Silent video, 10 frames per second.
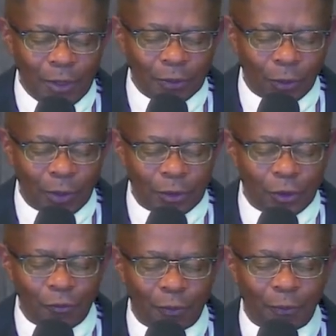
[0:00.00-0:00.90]
to which
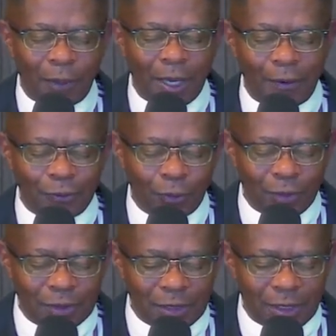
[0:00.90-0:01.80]
you prepared to
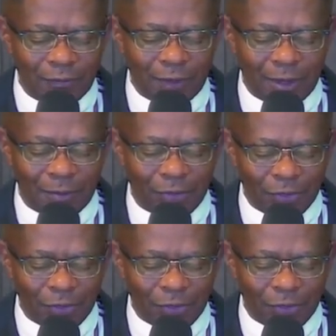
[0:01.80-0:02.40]
receive them.